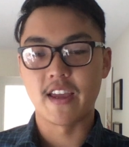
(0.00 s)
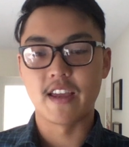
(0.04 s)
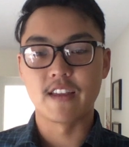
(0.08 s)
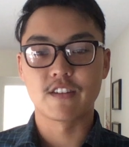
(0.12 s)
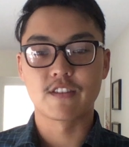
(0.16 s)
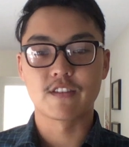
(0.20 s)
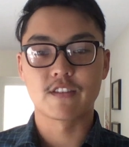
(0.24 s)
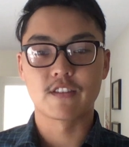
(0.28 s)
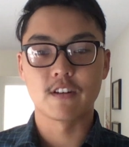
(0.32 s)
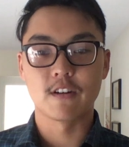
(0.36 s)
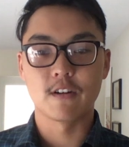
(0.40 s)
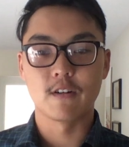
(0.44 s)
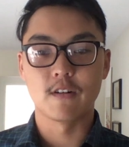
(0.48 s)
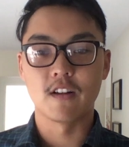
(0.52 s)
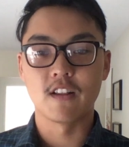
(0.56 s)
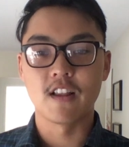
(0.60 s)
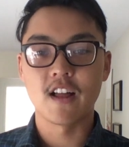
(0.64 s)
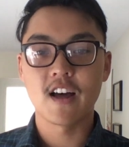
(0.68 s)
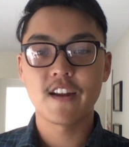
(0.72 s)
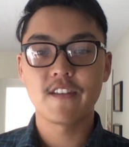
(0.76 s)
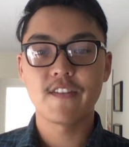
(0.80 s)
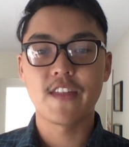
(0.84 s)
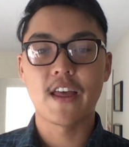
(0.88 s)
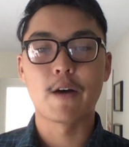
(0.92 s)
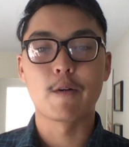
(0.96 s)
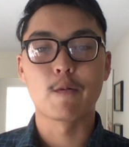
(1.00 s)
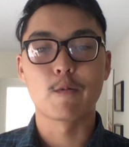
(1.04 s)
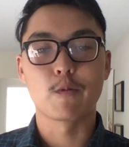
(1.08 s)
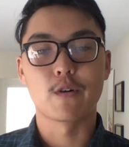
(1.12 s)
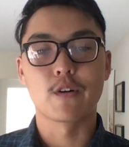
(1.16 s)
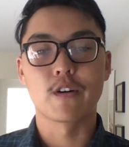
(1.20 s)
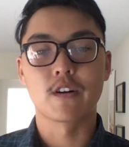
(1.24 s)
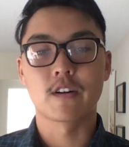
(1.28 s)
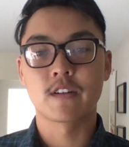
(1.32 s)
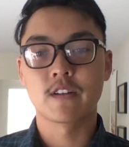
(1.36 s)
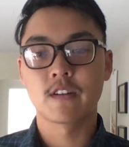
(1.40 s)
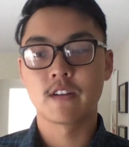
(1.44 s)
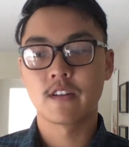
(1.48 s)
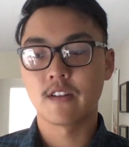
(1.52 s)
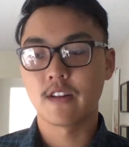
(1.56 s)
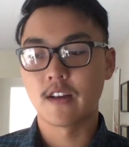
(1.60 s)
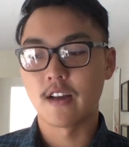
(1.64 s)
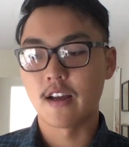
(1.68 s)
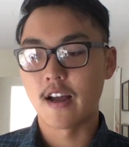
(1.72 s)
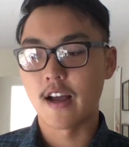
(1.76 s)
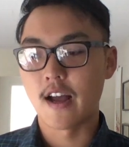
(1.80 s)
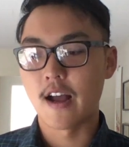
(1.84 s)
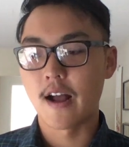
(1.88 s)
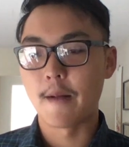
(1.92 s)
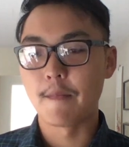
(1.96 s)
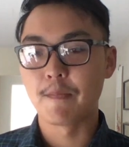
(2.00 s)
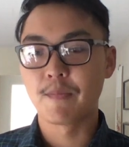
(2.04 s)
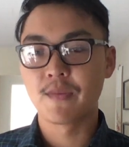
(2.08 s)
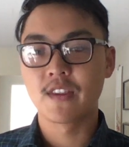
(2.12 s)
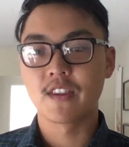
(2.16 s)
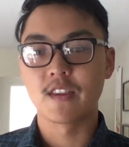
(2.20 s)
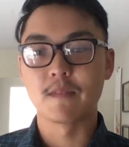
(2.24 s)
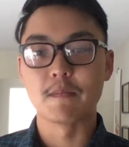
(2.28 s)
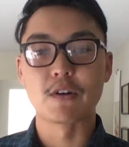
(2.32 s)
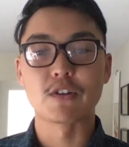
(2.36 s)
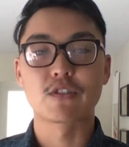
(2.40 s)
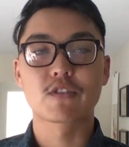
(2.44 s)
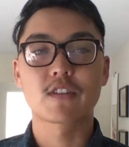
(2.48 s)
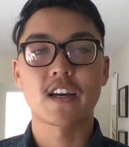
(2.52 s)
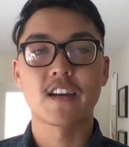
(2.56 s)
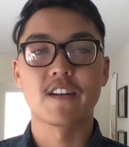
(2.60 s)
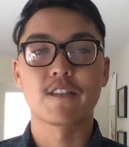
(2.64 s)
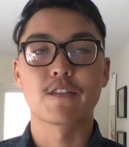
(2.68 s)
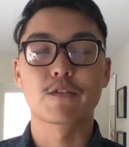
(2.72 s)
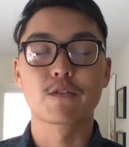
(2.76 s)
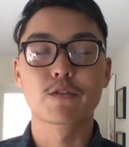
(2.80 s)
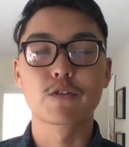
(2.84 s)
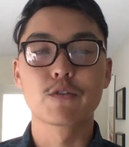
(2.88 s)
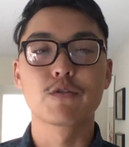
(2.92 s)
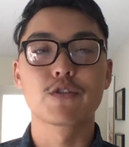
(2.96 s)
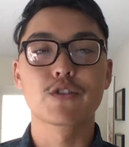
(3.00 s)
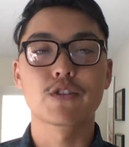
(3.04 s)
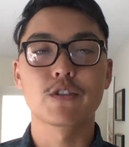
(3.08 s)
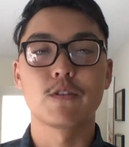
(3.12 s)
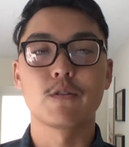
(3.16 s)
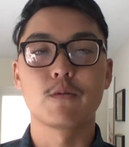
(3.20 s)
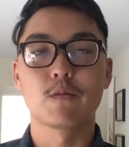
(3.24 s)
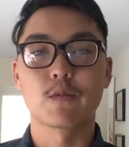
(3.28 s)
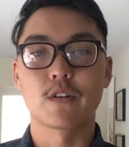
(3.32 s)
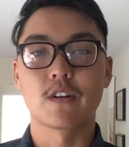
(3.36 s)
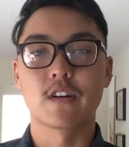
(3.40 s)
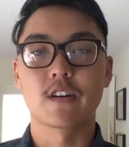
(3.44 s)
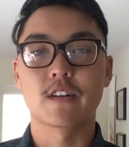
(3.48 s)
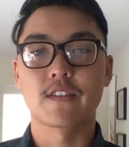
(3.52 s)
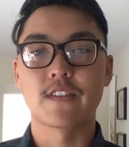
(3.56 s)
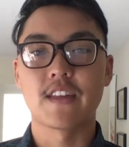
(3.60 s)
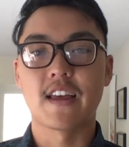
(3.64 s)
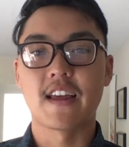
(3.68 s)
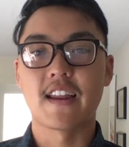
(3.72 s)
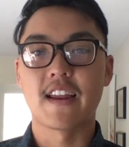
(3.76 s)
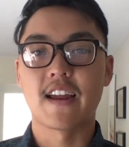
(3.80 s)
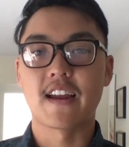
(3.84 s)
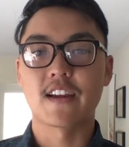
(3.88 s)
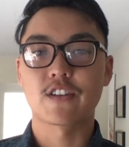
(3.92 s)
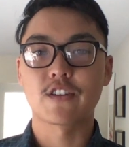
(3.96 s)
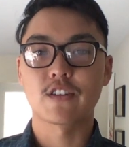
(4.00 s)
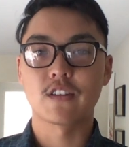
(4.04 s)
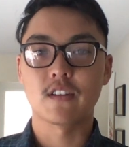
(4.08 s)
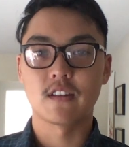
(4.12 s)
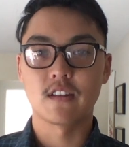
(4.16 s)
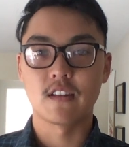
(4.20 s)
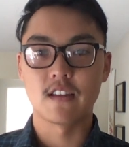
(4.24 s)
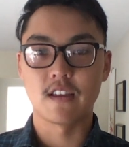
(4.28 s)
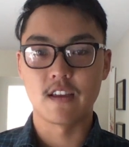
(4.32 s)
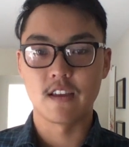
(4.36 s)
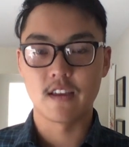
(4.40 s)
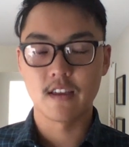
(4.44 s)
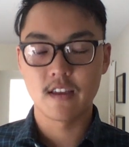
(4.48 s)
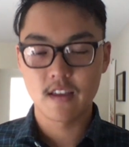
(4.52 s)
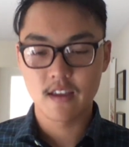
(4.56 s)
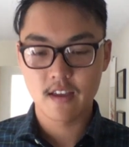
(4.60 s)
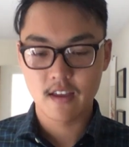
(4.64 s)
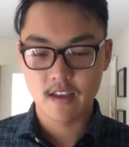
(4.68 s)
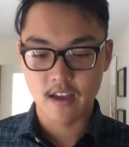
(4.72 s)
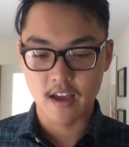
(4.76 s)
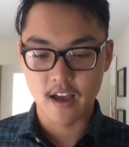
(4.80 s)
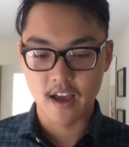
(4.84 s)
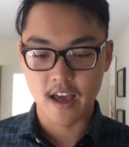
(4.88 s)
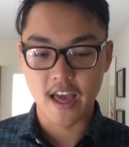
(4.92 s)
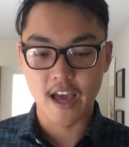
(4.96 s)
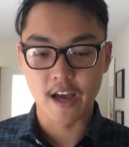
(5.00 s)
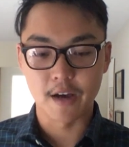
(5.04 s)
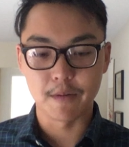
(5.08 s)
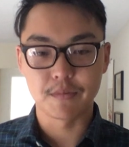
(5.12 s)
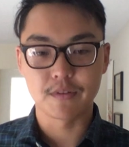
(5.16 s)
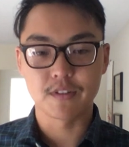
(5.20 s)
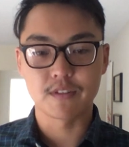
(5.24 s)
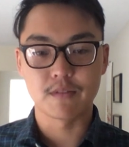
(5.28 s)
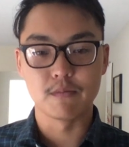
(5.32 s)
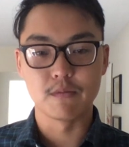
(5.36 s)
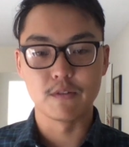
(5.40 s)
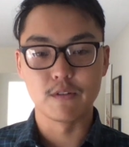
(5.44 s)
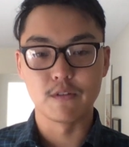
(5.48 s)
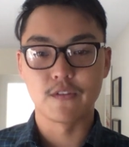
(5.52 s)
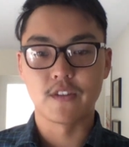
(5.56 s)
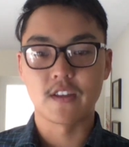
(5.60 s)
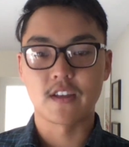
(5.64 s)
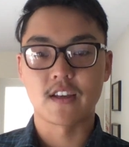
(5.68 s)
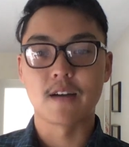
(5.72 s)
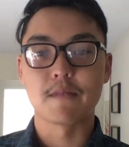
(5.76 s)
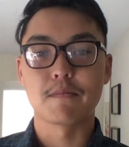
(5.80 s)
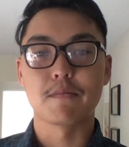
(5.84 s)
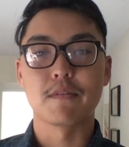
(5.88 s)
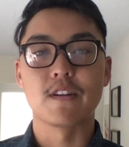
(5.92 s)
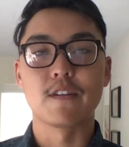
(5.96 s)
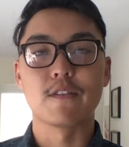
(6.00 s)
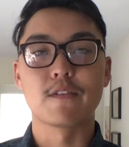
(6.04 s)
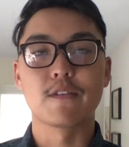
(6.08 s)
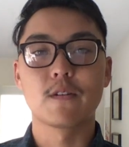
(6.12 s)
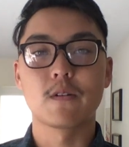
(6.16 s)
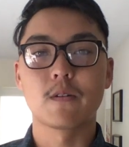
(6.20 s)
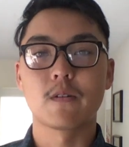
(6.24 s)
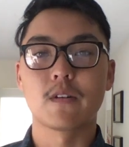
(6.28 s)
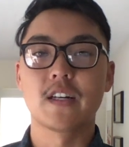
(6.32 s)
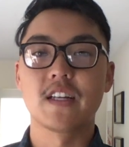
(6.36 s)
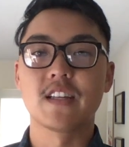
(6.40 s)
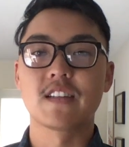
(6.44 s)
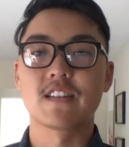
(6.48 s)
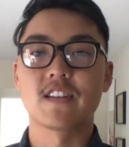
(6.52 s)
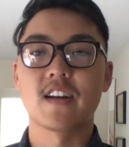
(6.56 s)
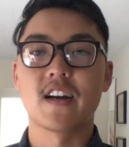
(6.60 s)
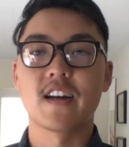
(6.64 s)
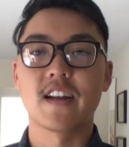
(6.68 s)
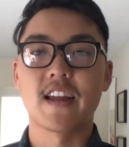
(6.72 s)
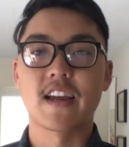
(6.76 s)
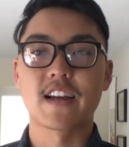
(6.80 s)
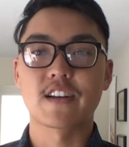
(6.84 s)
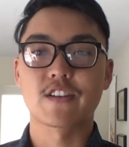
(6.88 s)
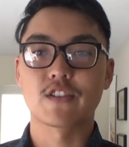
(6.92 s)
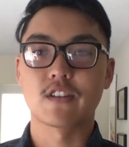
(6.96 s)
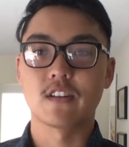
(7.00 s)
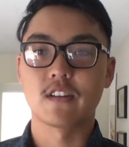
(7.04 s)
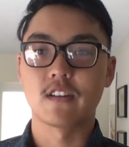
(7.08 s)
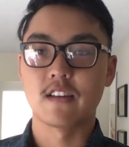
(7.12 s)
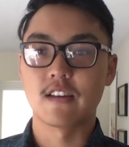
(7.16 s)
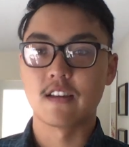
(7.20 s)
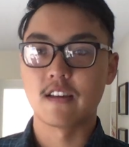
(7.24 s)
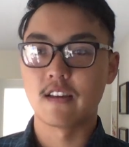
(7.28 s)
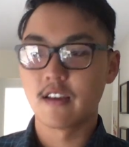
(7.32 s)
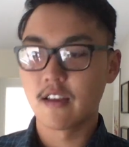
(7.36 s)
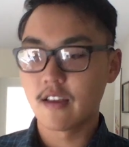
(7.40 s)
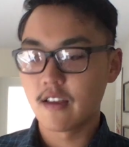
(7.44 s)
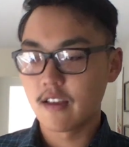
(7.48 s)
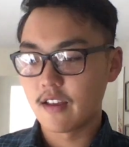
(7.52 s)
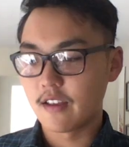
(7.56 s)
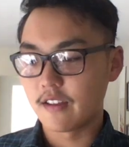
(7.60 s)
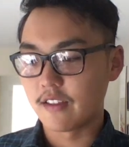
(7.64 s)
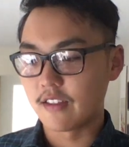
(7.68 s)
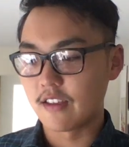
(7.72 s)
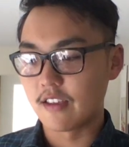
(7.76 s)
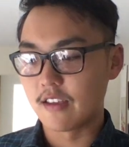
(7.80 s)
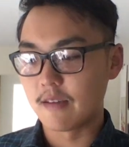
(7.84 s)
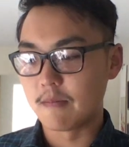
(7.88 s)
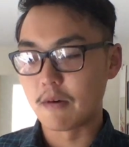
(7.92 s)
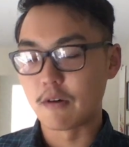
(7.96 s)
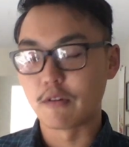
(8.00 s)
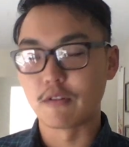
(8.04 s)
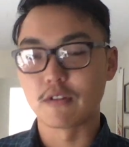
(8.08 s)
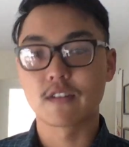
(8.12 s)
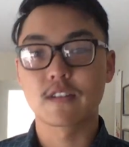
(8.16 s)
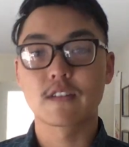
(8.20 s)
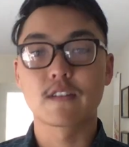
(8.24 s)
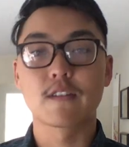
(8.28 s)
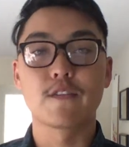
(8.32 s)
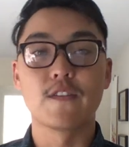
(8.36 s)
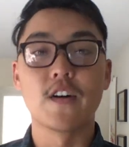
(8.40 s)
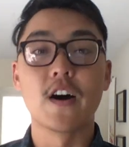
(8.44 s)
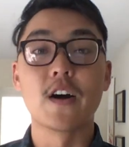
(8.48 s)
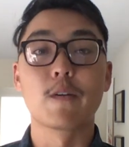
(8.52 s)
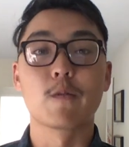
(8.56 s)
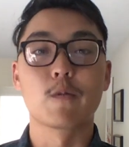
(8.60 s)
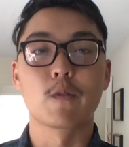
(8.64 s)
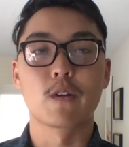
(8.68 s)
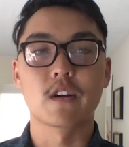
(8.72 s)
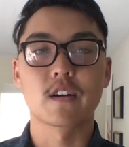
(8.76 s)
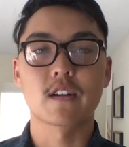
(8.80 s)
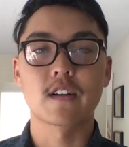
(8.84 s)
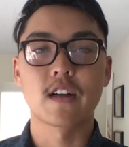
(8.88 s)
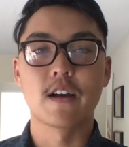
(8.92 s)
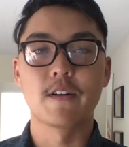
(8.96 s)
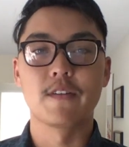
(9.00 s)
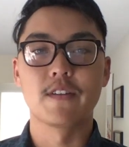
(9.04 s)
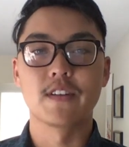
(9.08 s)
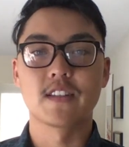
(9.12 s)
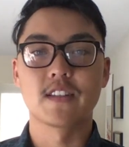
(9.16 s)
And so a lot of that work, the most kind of crucial work that actually helps move the company forward, is not actually the most fun work, I would